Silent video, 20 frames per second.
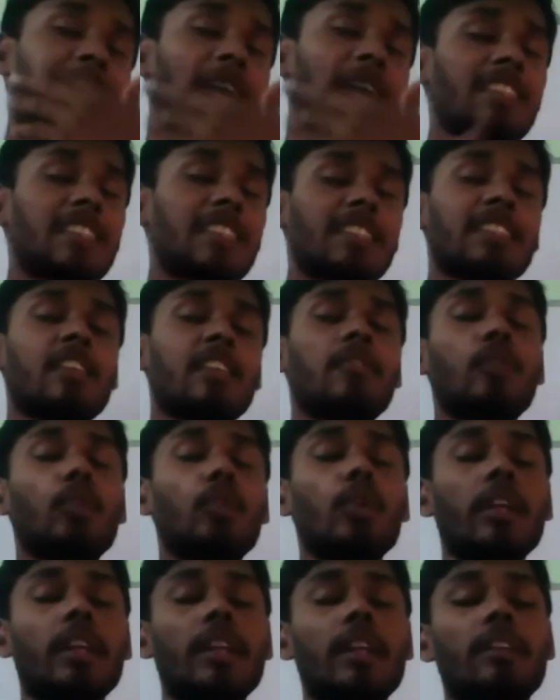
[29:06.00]
gas is a
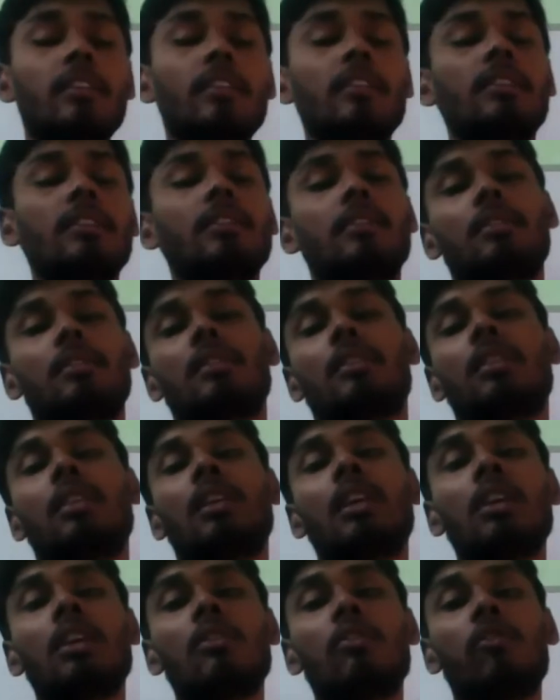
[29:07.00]
fluid
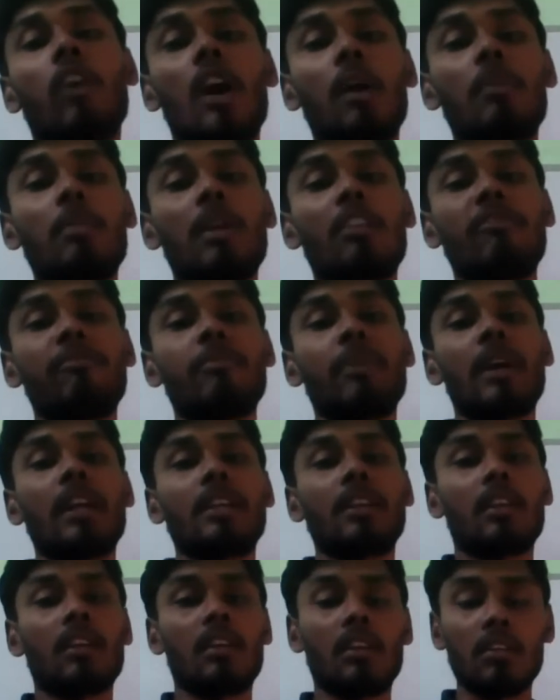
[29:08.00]
form of
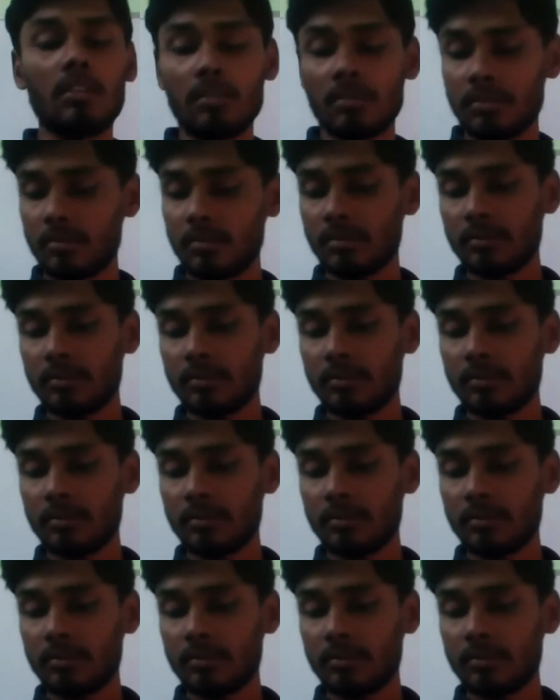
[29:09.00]
matter.